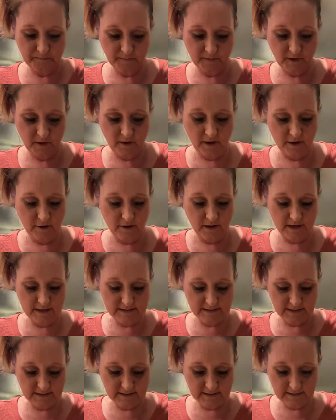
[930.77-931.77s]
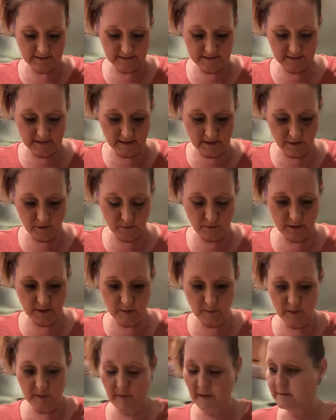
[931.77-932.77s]
All right, you guys, I think we're going to
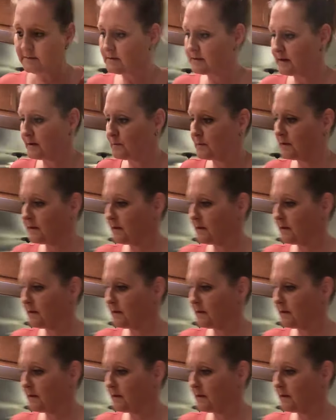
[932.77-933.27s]
be about done with